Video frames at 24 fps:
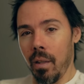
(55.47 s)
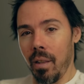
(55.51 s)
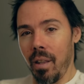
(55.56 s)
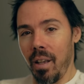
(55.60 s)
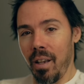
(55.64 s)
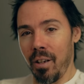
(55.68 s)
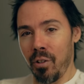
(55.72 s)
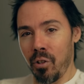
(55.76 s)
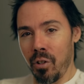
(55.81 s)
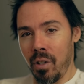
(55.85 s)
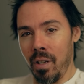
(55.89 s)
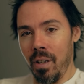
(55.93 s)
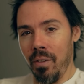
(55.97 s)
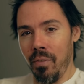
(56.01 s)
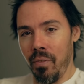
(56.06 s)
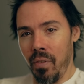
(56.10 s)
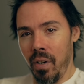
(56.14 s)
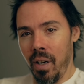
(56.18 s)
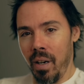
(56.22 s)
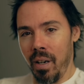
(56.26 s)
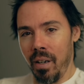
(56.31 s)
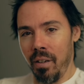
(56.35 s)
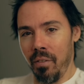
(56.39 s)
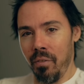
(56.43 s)
The
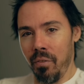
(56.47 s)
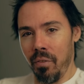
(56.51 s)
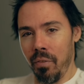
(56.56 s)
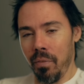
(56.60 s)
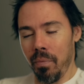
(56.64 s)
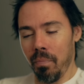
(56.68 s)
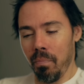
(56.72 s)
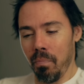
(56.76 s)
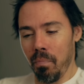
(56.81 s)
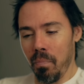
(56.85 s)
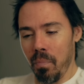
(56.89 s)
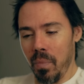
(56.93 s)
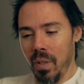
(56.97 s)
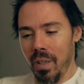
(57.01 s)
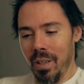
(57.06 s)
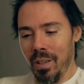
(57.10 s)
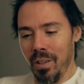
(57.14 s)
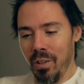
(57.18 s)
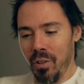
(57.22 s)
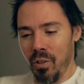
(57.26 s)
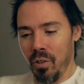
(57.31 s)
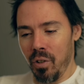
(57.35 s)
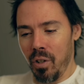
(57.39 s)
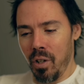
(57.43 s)
XT5
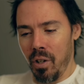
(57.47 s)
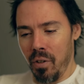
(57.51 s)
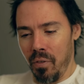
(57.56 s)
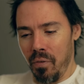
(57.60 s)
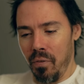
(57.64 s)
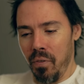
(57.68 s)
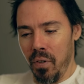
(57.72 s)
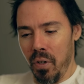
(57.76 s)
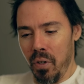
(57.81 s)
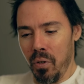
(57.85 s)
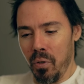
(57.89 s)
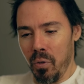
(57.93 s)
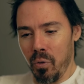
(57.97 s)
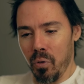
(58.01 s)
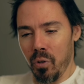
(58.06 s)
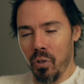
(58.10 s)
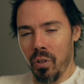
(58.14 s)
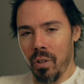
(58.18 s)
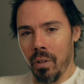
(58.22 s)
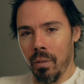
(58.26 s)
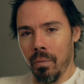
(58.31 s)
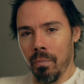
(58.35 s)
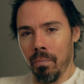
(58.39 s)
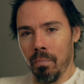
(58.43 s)
is
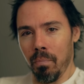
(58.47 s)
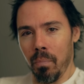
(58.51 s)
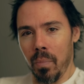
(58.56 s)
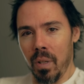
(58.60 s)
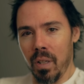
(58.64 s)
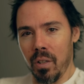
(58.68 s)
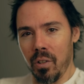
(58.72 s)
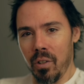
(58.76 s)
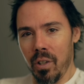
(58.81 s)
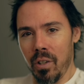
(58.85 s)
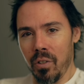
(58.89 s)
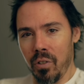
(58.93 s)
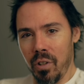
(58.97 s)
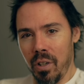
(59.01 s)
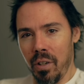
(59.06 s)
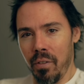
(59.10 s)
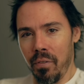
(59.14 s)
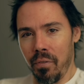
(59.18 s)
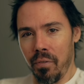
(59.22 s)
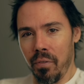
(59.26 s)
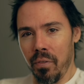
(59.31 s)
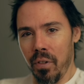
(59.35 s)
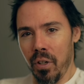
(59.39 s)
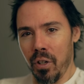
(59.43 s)
confused. It's as
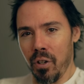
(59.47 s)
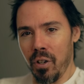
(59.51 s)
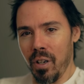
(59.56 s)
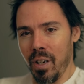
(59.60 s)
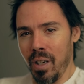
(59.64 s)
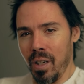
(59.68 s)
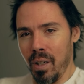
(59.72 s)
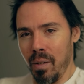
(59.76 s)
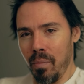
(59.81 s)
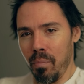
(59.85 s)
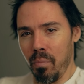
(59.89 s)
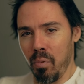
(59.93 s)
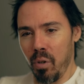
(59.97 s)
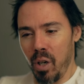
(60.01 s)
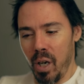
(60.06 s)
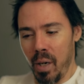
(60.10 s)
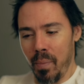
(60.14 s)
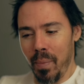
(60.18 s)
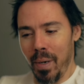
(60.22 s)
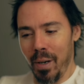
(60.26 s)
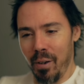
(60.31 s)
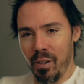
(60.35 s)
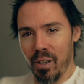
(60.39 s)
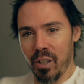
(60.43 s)
if you're in
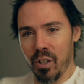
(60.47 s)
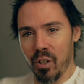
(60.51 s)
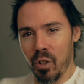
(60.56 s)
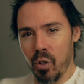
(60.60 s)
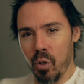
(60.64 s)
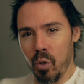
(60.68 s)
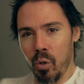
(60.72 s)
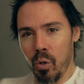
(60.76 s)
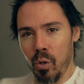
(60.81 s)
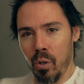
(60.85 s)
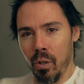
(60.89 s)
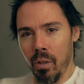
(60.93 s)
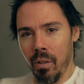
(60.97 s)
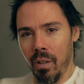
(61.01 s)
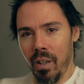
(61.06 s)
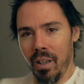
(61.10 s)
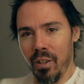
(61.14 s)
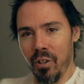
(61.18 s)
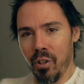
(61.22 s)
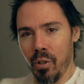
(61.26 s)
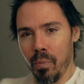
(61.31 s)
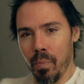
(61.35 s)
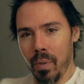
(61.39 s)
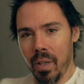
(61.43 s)
primary school
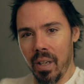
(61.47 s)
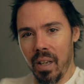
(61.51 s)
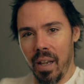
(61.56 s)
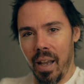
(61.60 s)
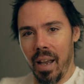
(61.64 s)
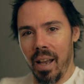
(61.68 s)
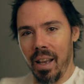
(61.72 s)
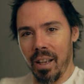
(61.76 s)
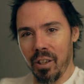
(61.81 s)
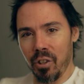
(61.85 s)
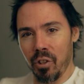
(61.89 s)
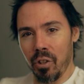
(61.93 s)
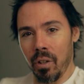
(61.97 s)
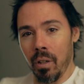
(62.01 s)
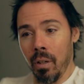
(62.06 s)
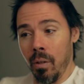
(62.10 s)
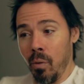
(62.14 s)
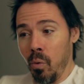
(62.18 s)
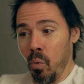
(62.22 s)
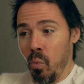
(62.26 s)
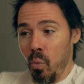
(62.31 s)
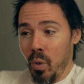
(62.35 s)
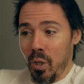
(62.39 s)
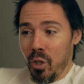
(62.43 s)
and you're being asked,
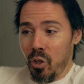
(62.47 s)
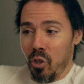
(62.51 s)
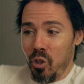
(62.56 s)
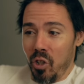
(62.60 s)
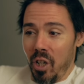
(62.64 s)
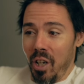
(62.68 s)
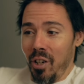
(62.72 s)
which